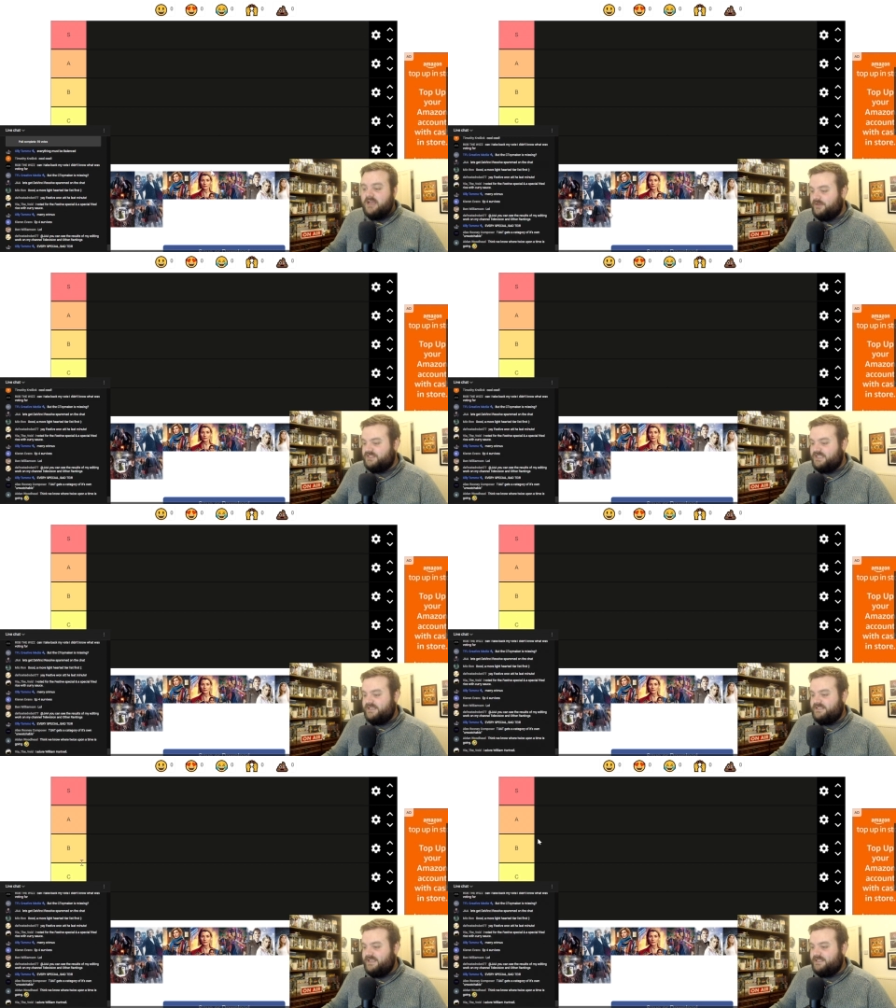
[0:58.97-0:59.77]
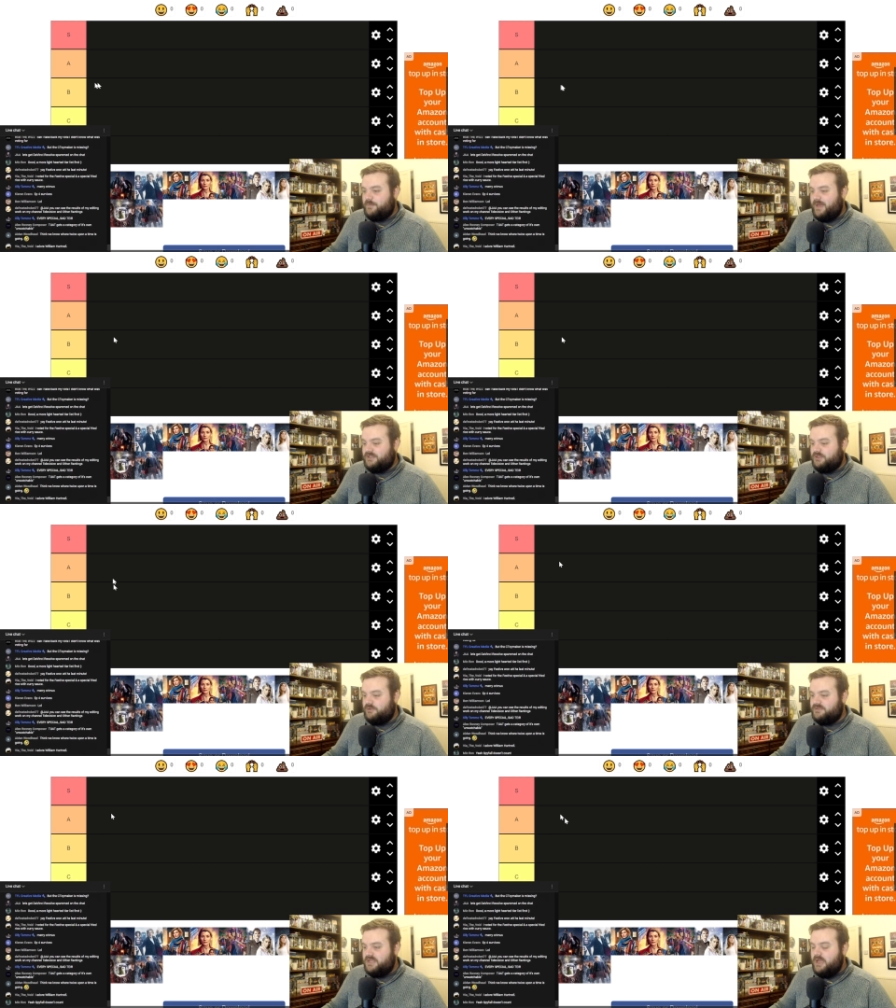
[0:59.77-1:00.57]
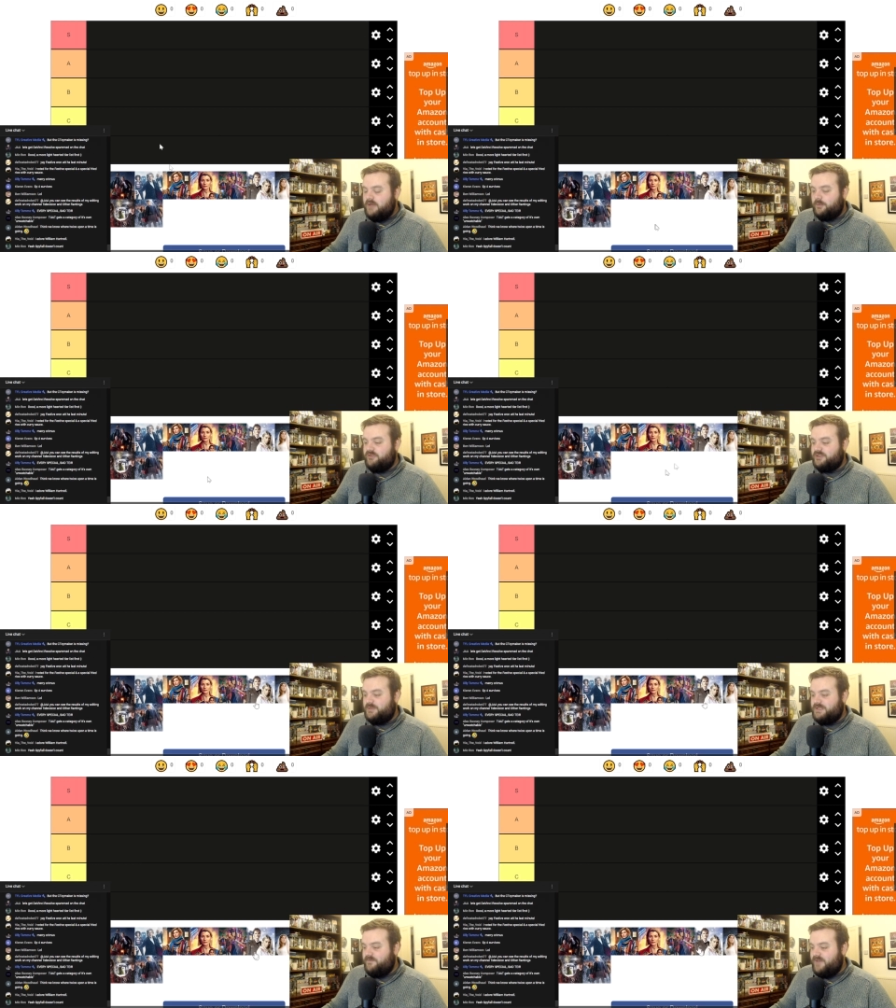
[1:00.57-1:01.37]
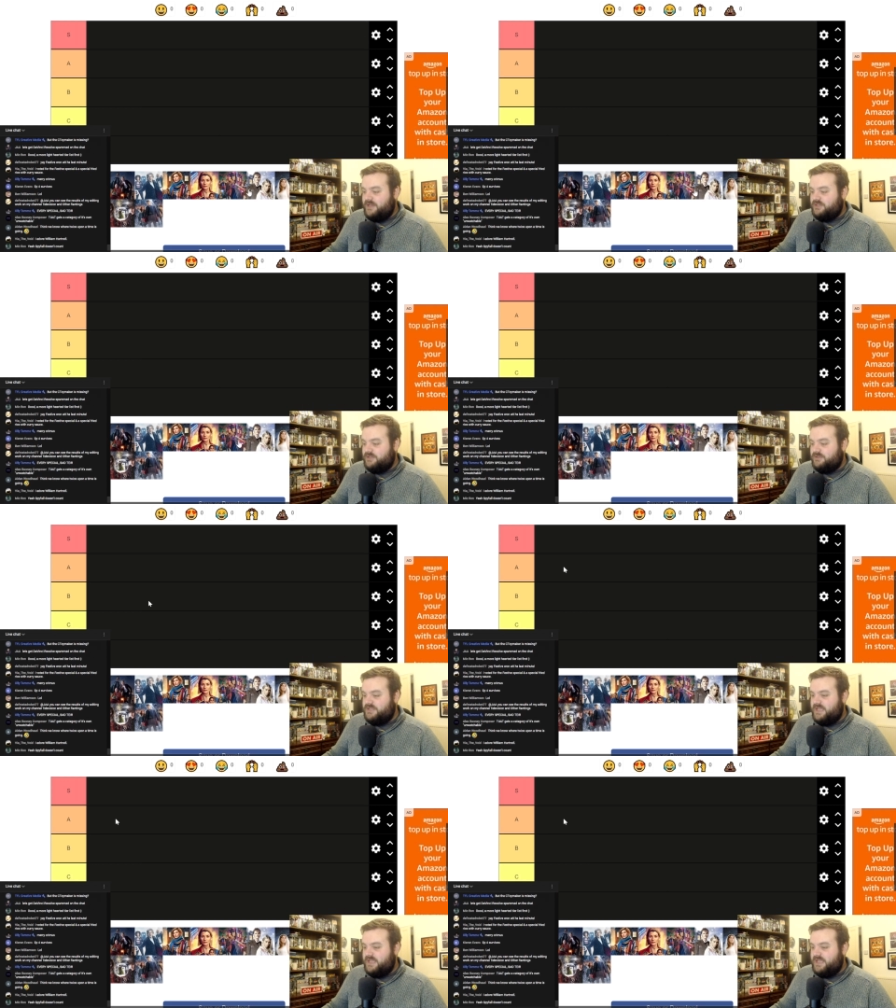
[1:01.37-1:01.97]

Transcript: We've got 16 specials from Christmas Invasion